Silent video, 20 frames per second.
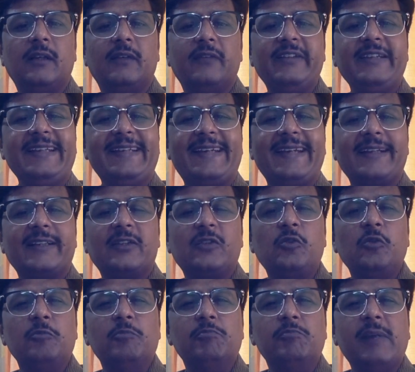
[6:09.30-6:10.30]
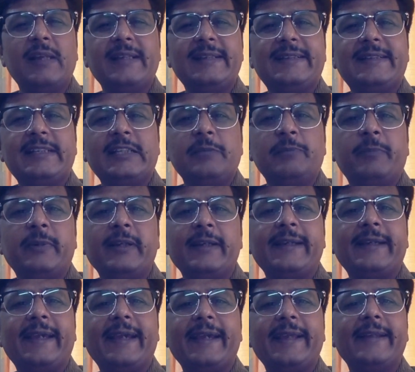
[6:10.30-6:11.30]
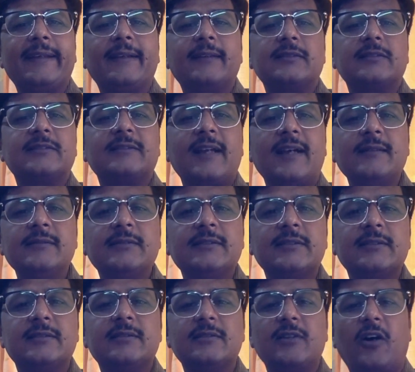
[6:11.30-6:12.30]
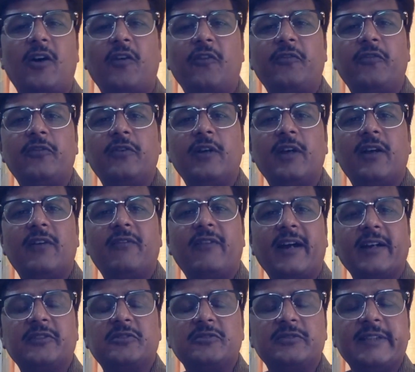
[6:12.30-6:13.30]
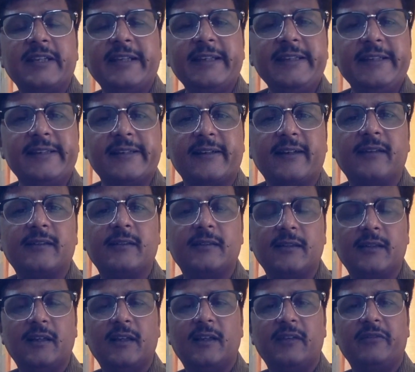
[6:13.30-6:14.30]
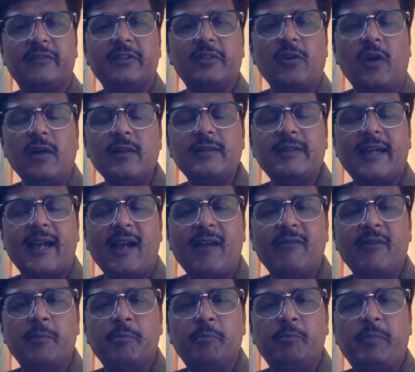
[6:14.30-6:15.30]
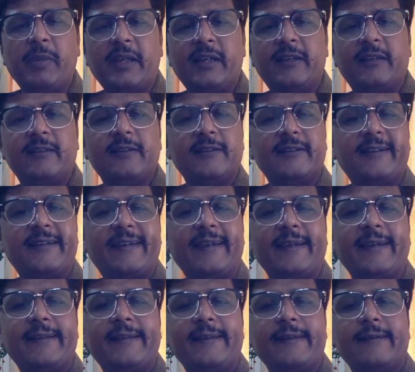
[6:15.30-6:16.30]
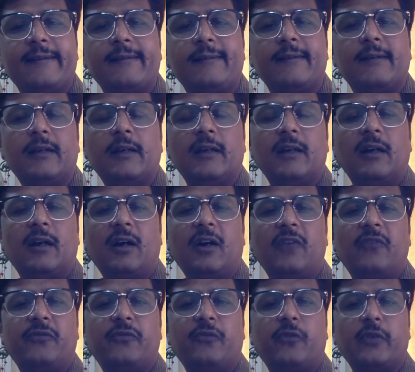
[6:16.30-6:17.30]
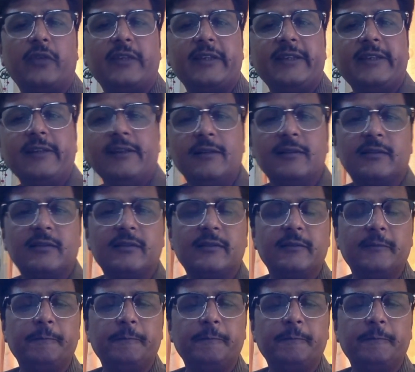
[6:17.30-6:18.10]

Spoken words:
We get through multiple career stances of 5 to 10 years. We don't have a big career of 40 years,